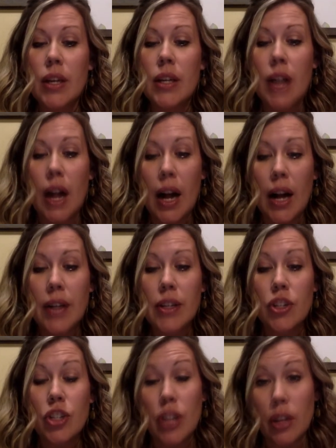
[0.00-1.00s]
God
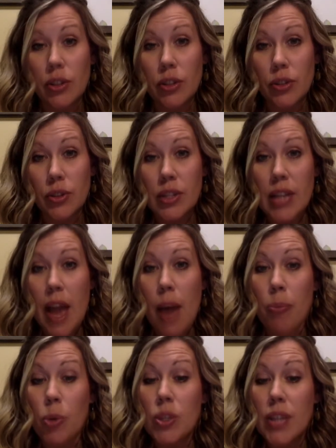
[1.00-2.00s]
shelters
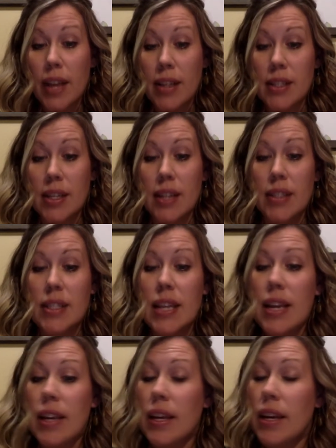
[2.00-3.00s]
and protects us.
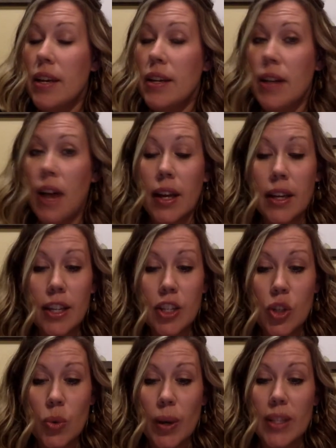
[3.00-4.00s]
Satan cannot get
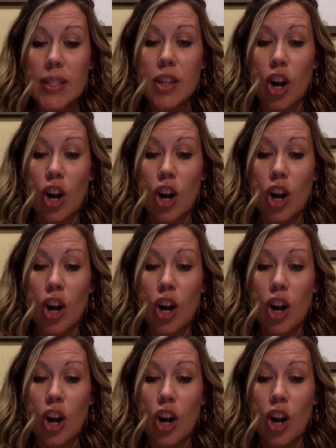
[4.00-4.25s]
to us to